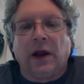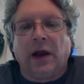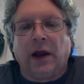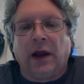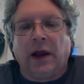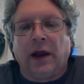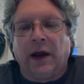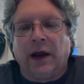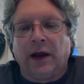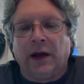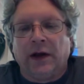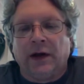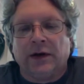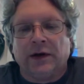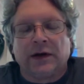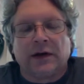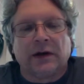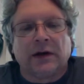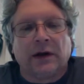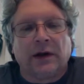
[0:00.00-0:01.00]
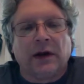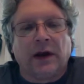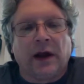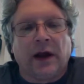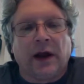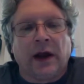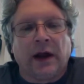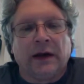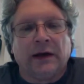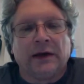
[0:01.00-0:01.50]
and
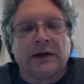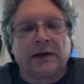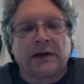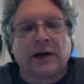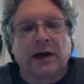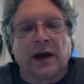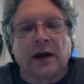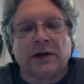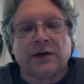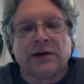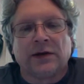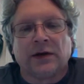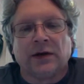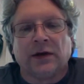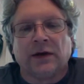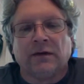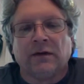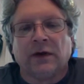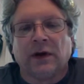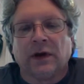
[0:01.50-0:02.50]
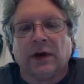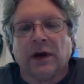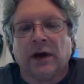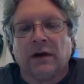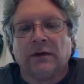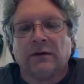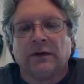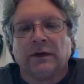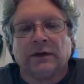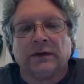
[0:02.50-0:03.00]
a discussion of the
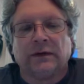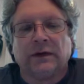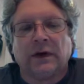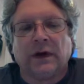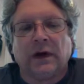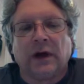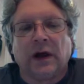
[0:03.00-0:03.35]
love of,